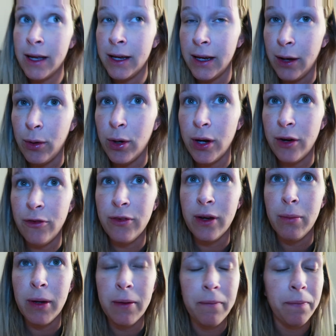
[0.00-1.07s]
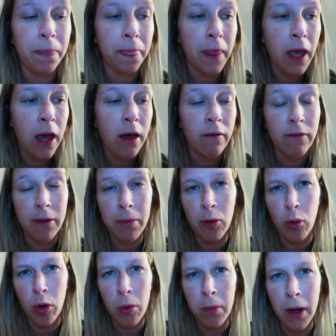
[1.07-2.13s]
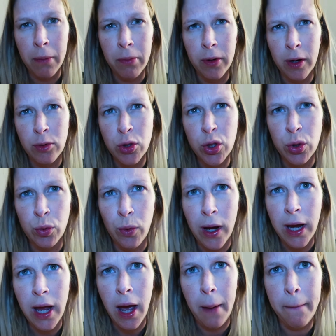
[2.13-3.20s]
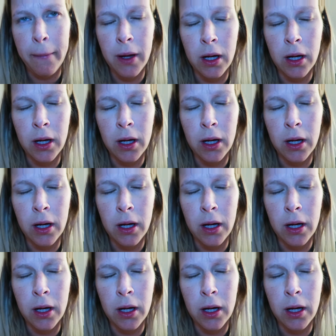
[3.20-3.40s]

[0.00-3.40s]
Now you hear Phoebe. Phoebe woke me up around 2 a.m.